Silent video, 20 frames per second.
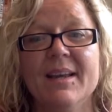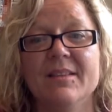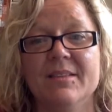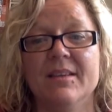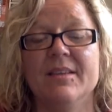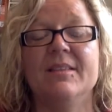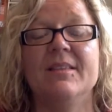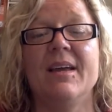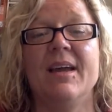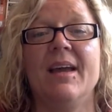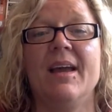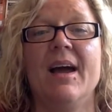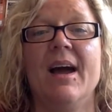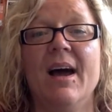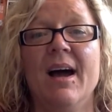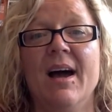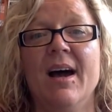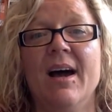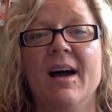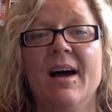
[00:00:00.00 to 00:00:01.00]
that they
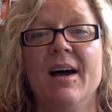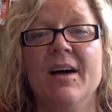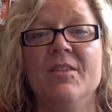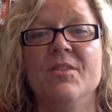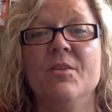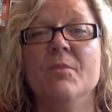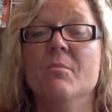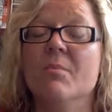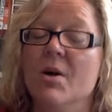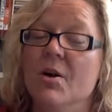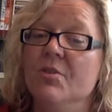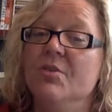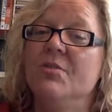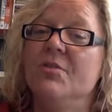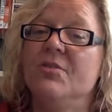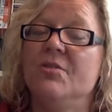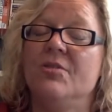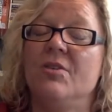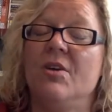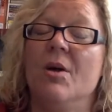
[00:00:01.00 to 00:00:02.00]
are the
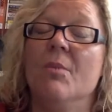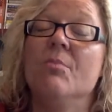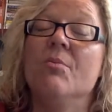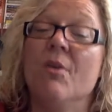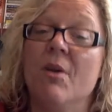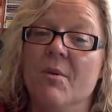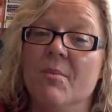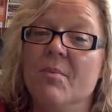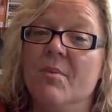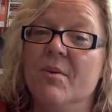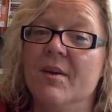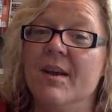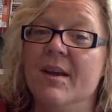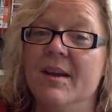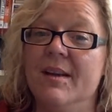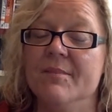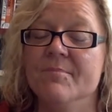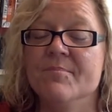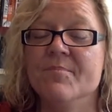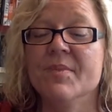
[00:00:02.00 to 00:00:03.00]
most
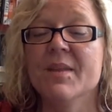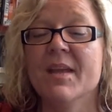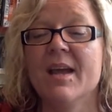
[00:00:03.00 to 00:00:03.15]
appropriate